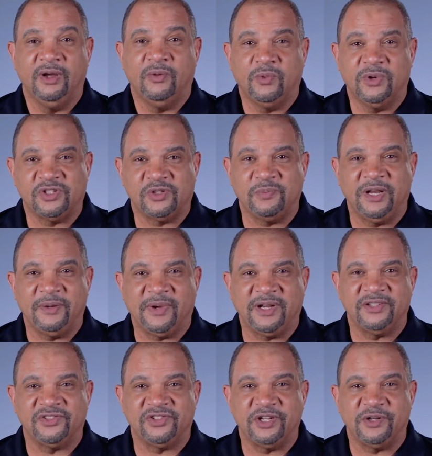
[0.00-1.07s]
What's meant by
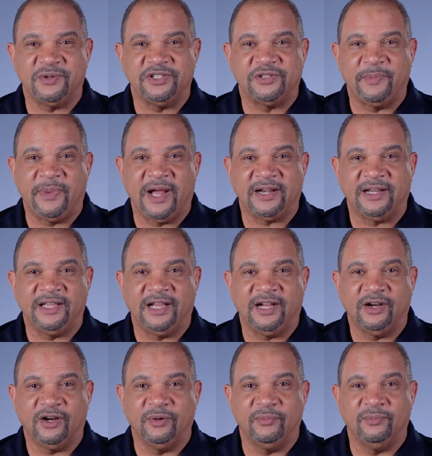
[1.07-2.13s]
serious bodily
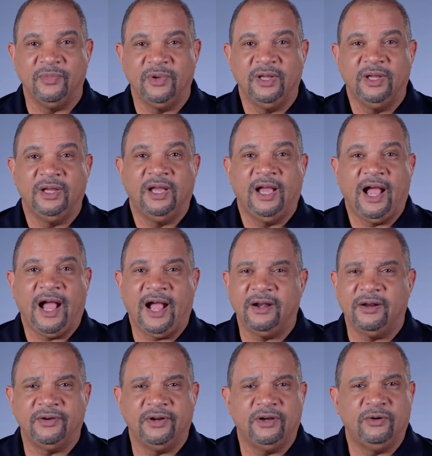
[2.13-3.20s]
harm? I
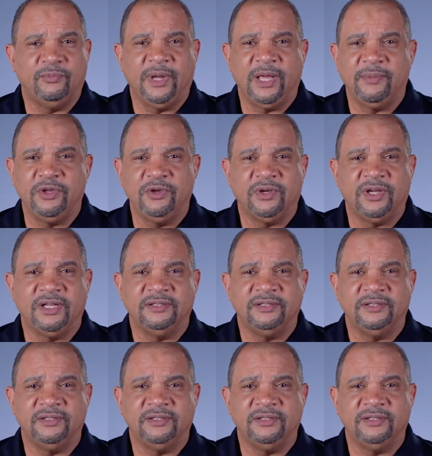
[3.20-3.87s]
don't know, maybe